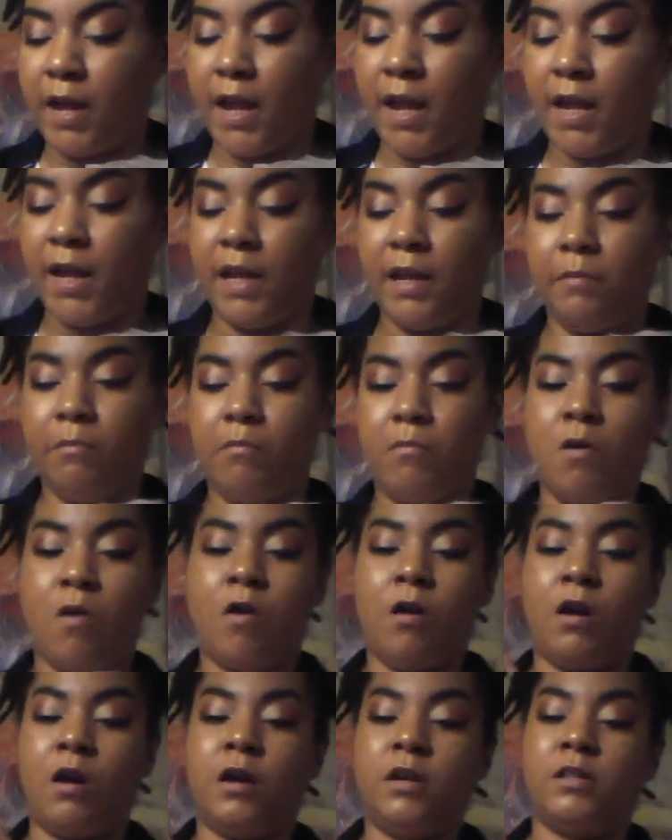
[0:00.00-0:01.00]
and
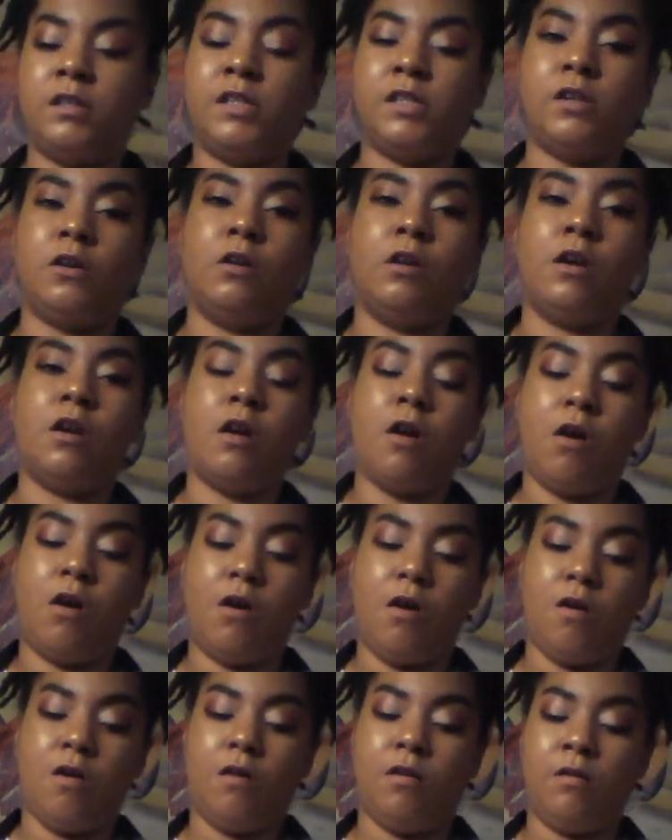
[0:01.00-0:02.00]
Mars are
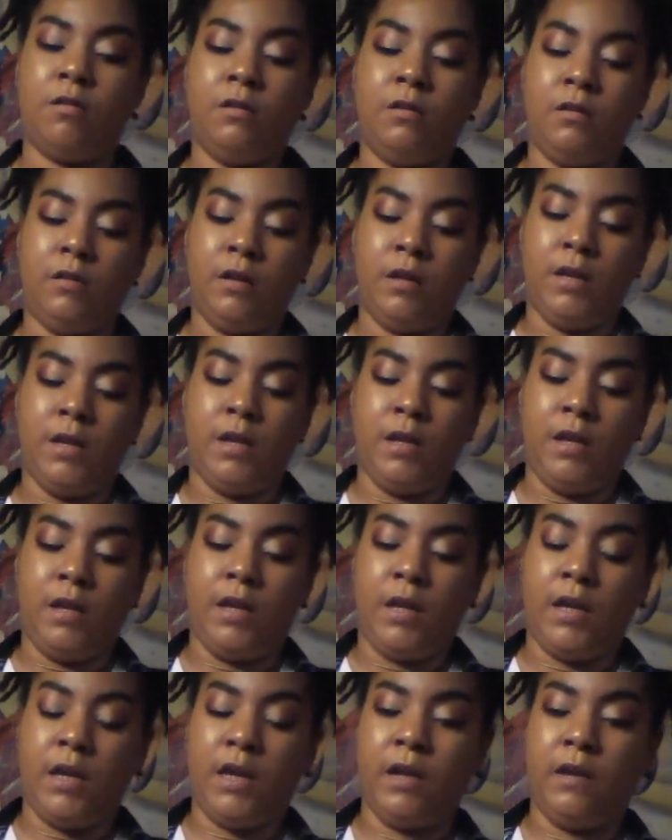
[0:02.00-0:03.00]
all
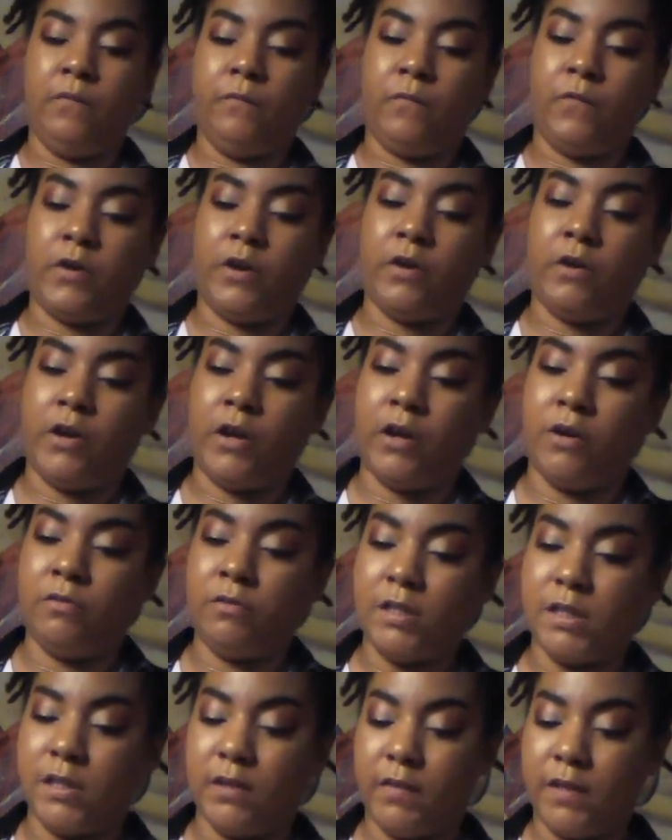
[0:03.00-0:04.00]
in Virgo.
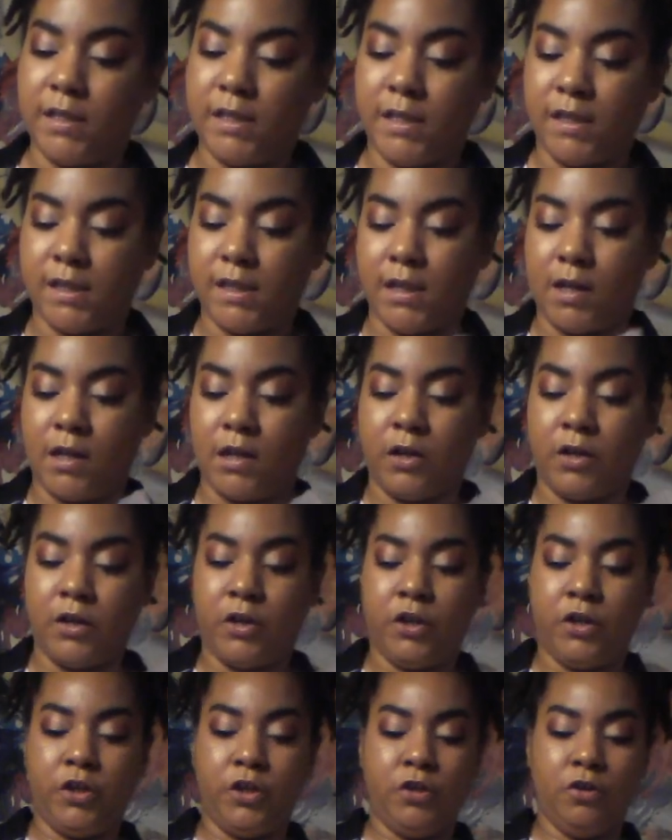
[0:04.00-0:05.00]
So this is a
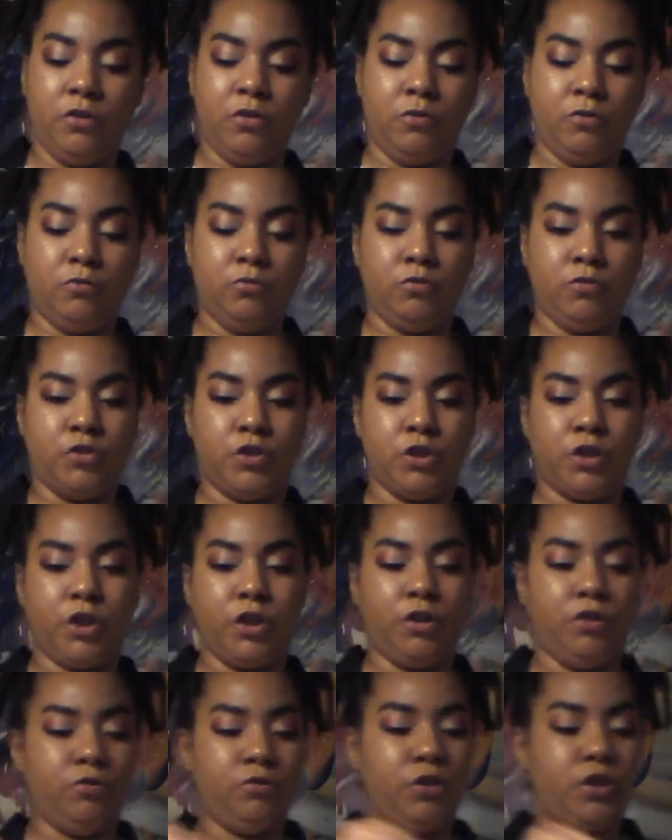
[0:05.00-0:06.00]
huge,
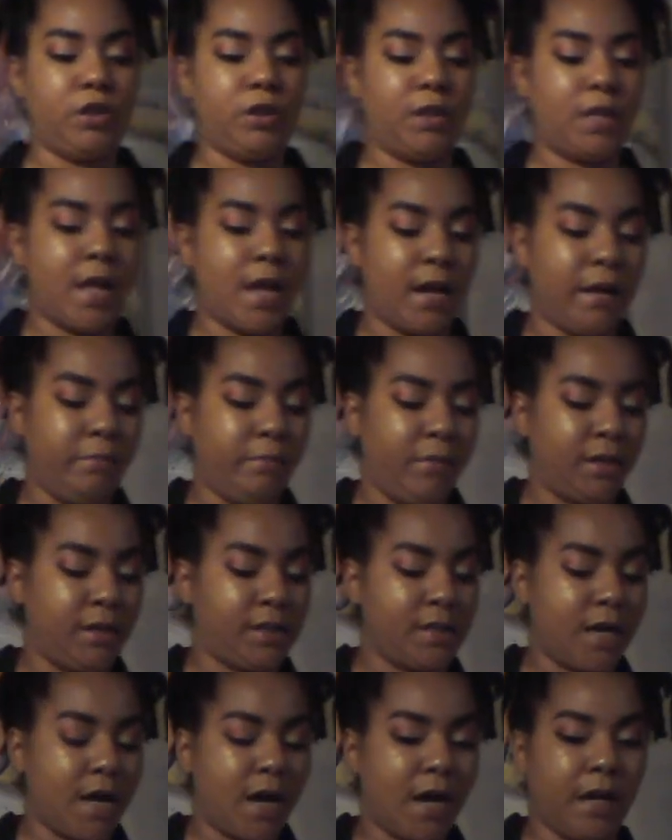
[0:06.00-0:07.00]
huge alignment
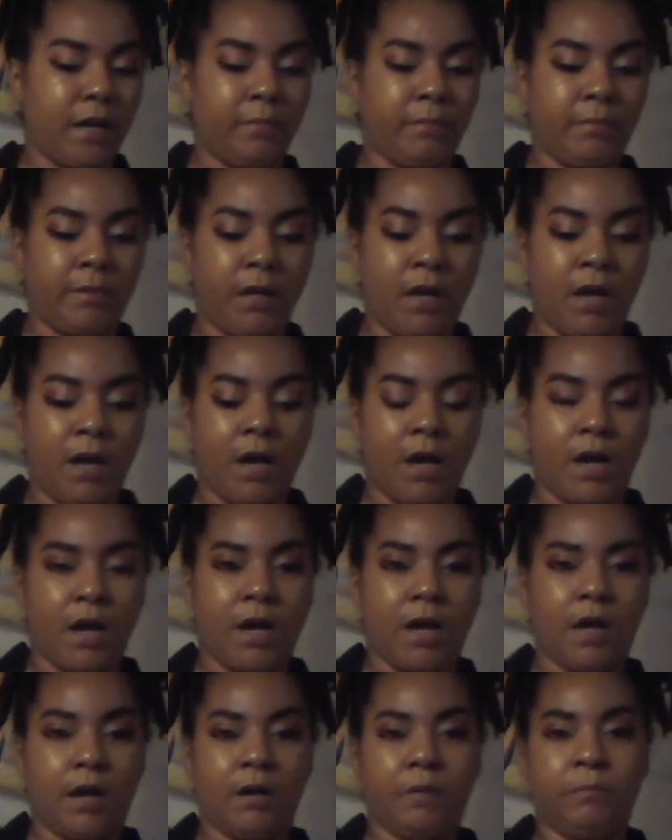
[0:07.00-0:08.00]
time.
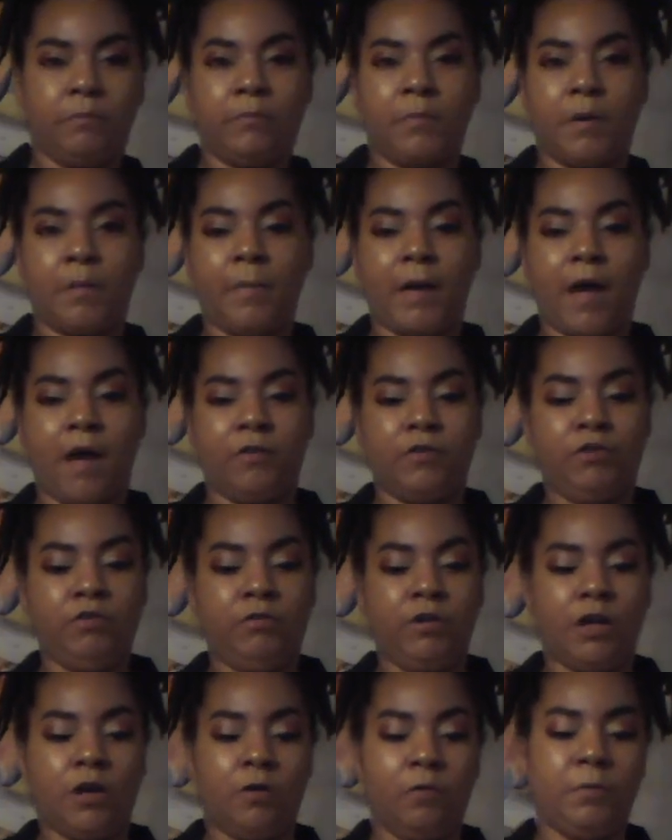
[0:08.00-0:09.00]
About, you
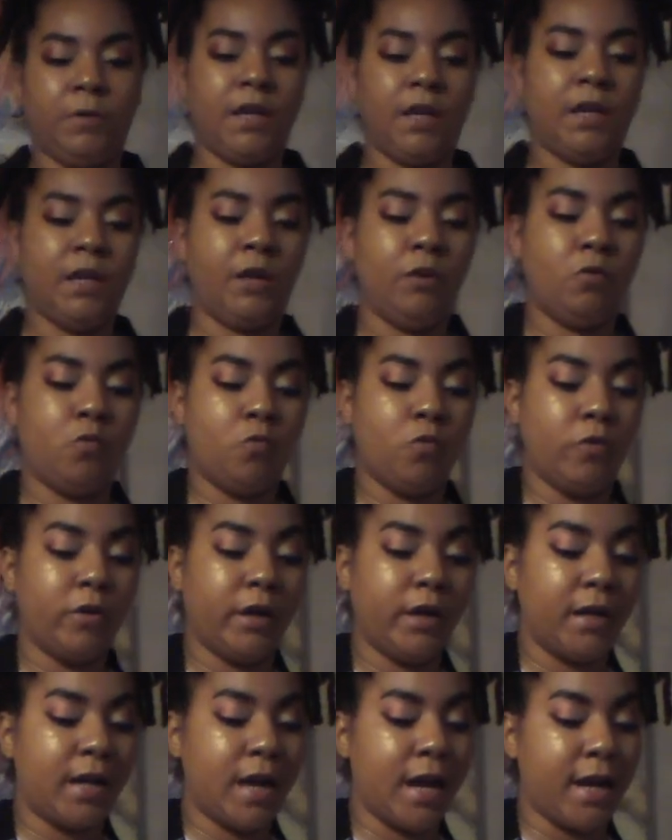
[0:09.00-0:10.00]
know, getting
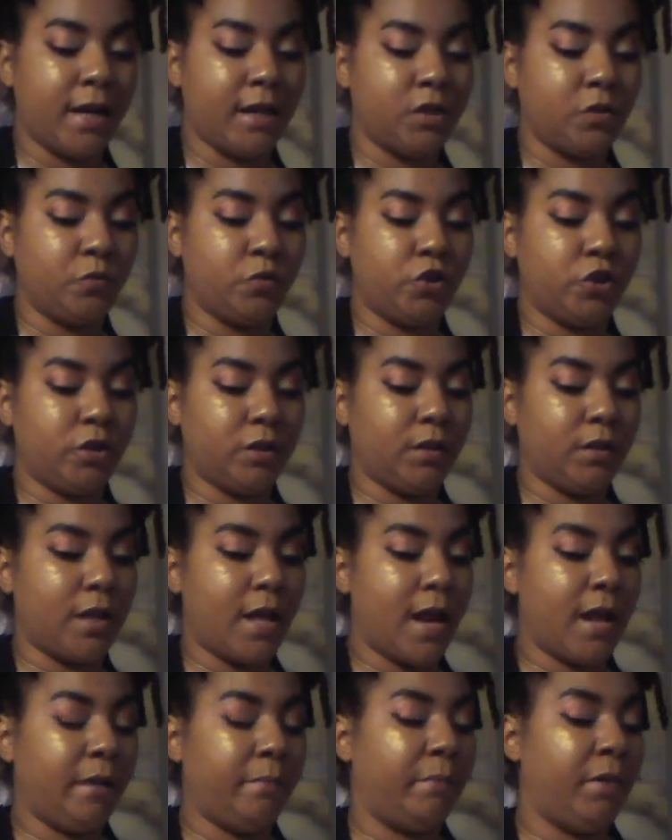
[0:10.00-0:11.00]
organized with your
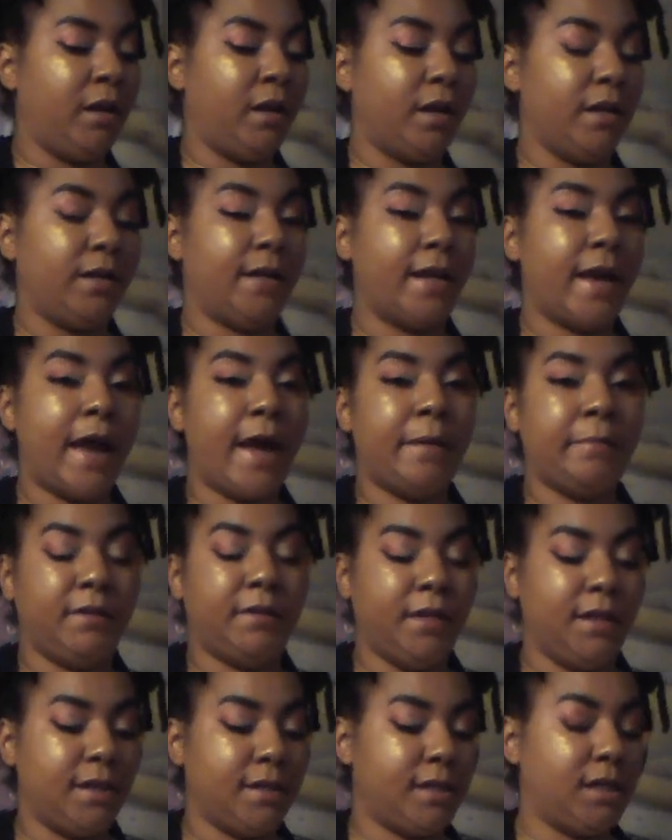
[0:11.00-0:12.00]
alignment,
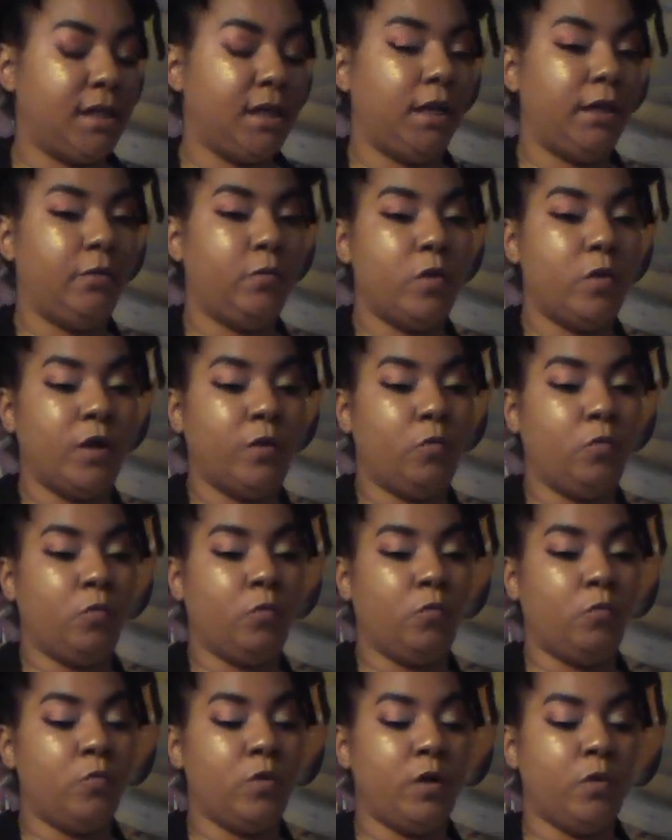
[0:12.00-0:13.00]
adapting, seeing what
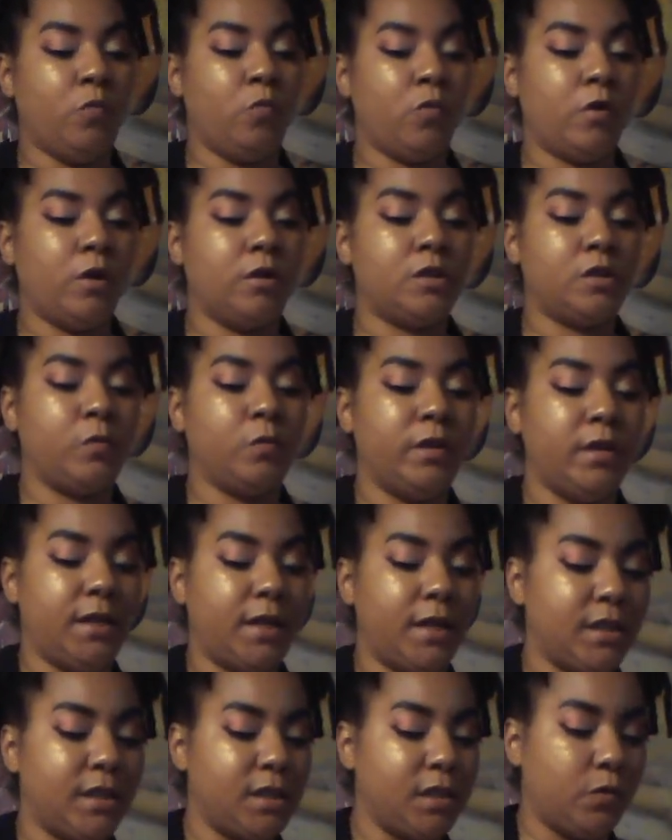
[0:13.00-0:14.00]
works, what
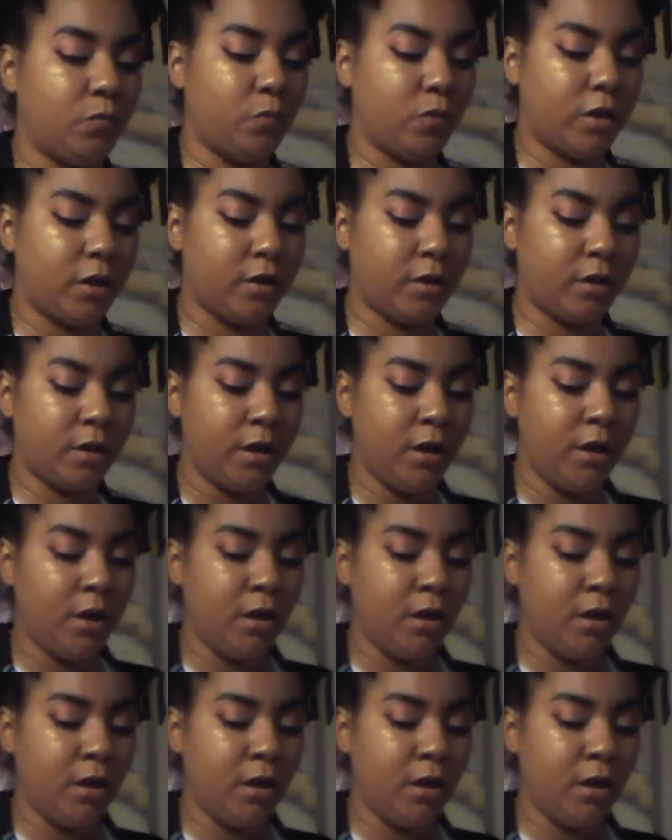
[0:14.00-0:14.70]
doesn't work,